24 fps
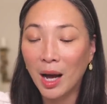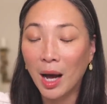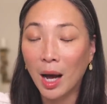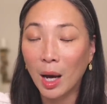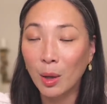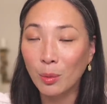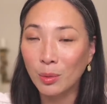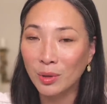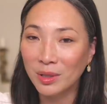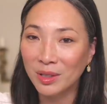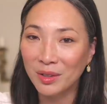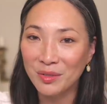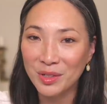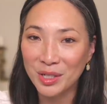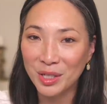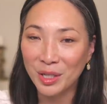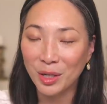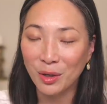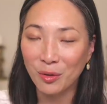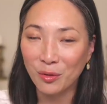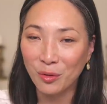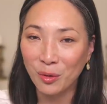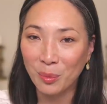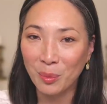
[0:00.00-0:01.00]
I would love to
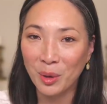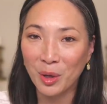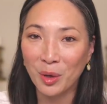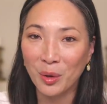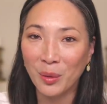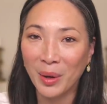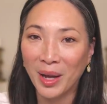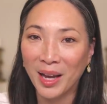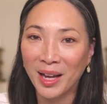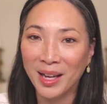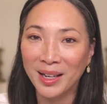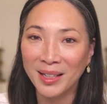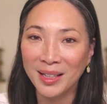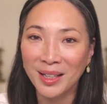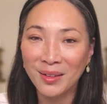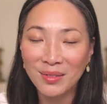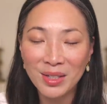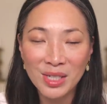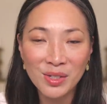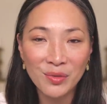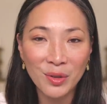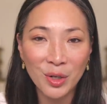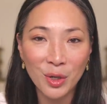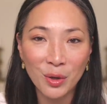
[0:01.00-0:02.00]
hear from you, and give
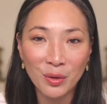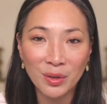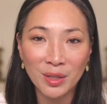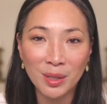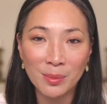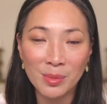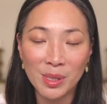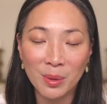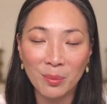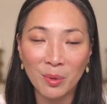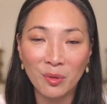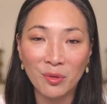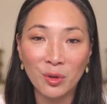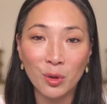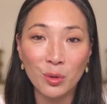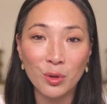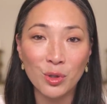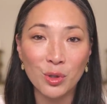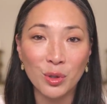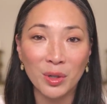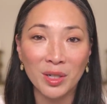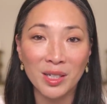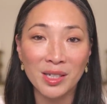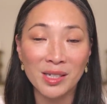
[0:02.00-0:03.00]
this video a thumbs up if you
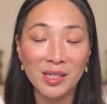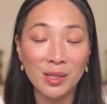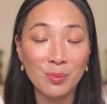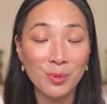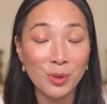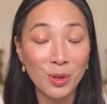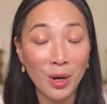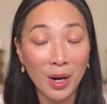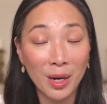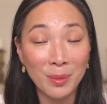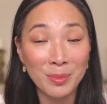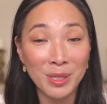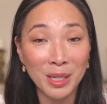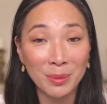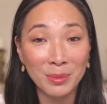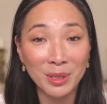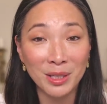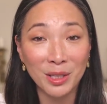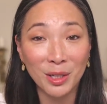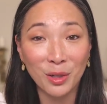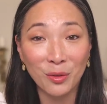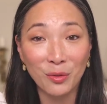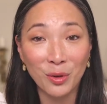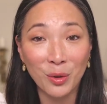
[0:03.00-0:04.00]
enjoyed it. Subscribe down
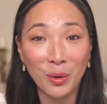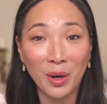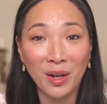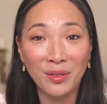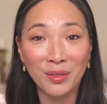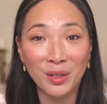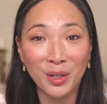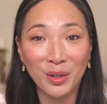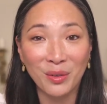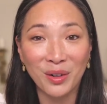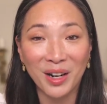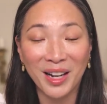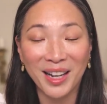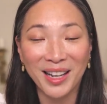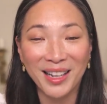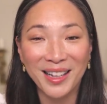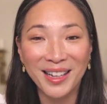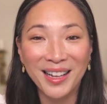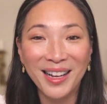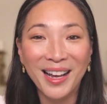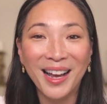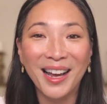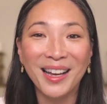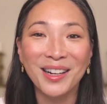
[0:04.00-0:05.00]
below if you haven't already,
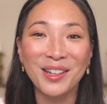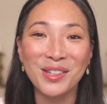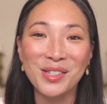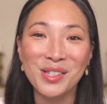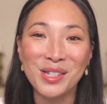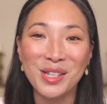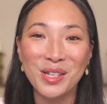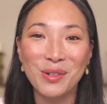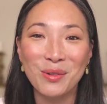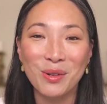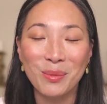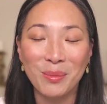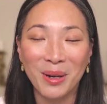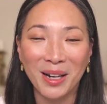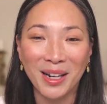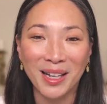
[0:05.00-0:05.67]
and I'll see you in my